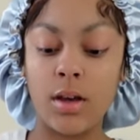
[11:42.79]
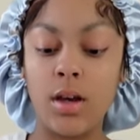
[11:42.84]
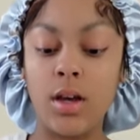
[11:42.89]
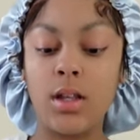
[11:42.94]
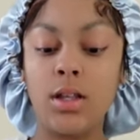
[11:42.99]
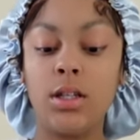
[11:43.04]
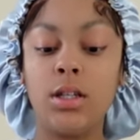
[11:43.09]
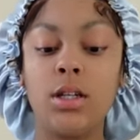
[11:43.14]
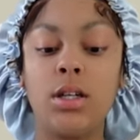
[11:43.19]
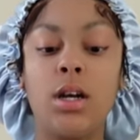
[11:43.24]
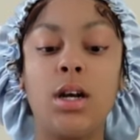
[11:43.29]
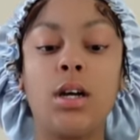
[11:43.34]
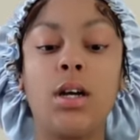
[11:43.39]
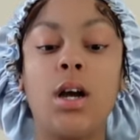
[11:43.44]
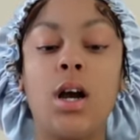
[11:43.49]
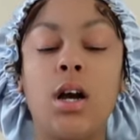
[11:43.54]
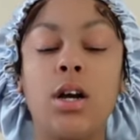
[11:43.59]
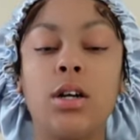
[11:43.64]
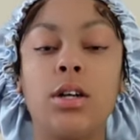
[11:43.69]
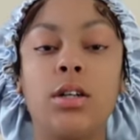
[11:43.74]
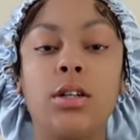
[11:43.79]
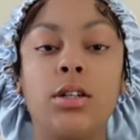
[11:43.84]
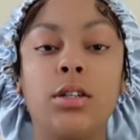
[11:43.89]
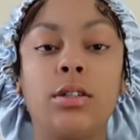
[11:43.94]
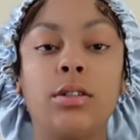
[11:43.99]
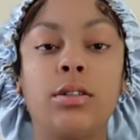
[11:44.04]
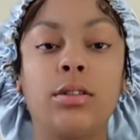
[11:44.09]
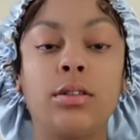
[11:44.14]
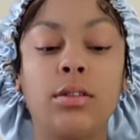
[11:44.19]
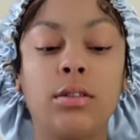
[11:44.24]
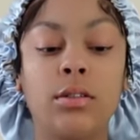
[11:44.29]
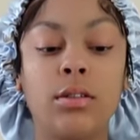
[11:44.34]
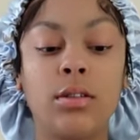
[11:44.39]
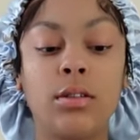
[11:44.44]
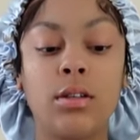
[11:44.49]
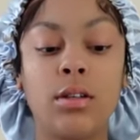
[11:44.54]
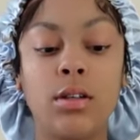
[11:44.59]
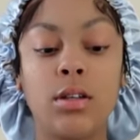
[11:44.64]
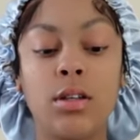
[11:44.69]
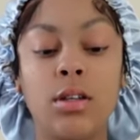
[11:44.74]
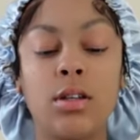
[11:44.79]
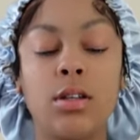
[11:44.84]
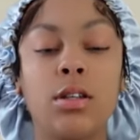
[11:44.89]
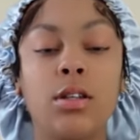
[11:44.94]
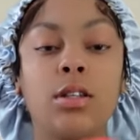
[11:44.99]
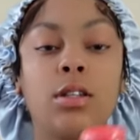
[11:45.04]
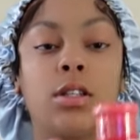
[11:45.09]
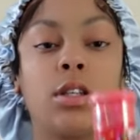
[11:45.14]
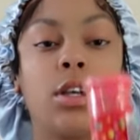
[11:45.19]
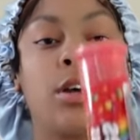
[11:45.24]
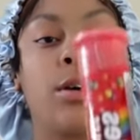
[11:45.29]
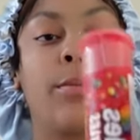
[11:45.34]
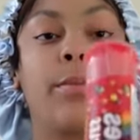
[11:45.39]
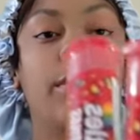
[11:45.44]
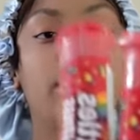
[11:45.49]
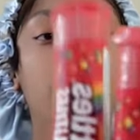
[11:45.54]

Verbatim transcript: And then I got her some